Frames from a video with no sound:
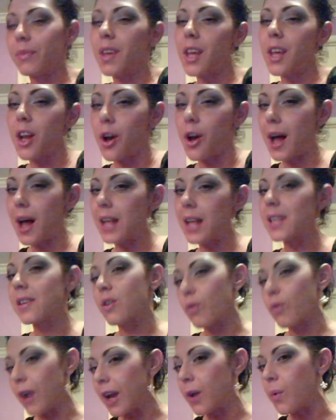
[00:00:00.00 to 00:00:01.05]
you know, has
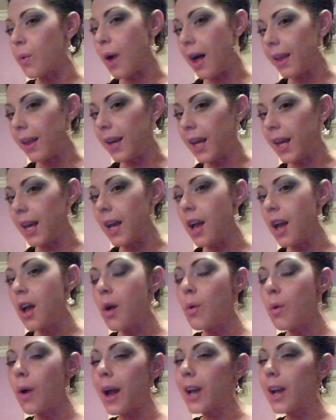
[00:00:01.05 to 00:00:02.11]
great quality,
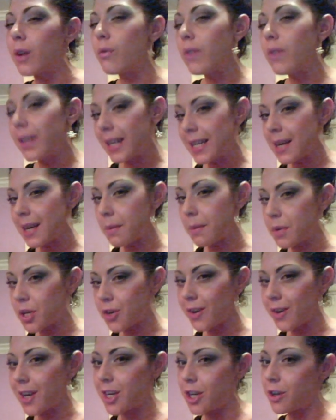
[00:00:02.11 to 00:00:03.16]
where I can really
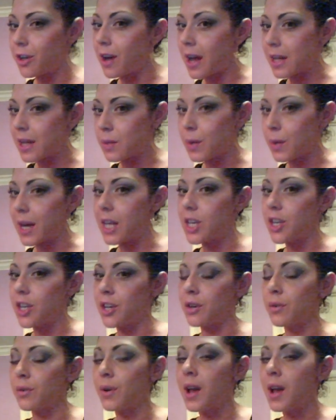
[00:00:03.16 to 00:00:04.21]
demonstrate to you guys what I
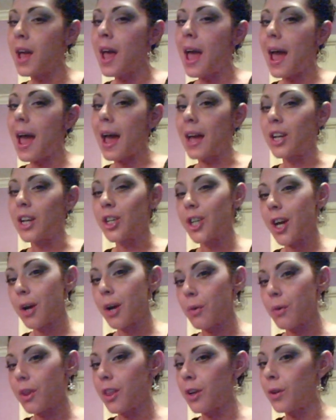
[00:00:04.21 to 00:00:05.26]
do and
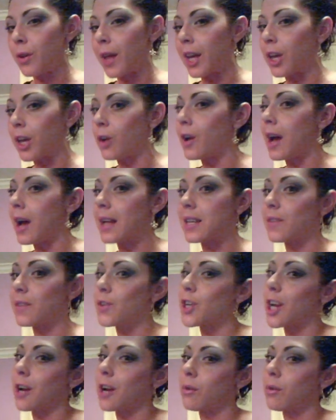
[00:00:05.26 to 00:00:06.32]
share with you like you guys
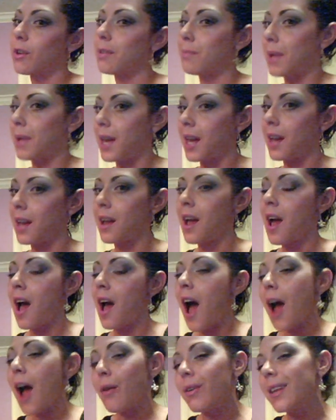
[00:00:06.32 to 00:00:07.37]
have shared with me.
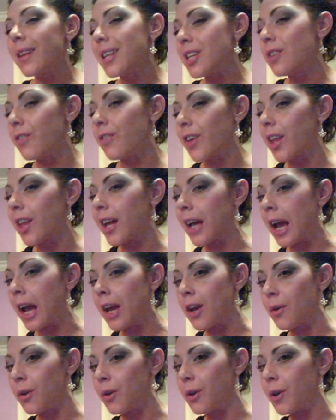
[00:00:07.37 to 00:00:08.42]
I really do feel like I
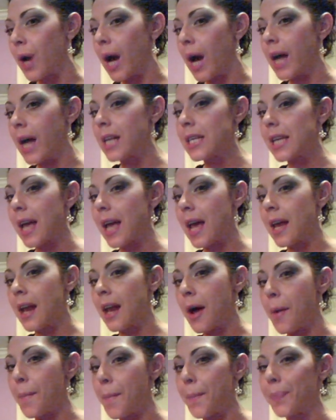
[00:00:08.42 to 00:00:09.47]
know you guys, and
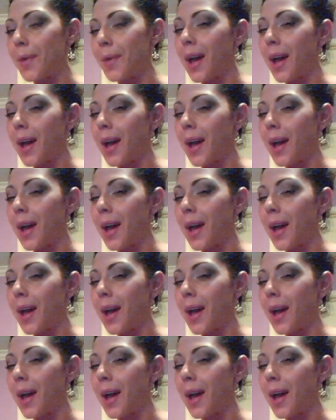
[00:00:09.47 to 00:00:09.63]
um,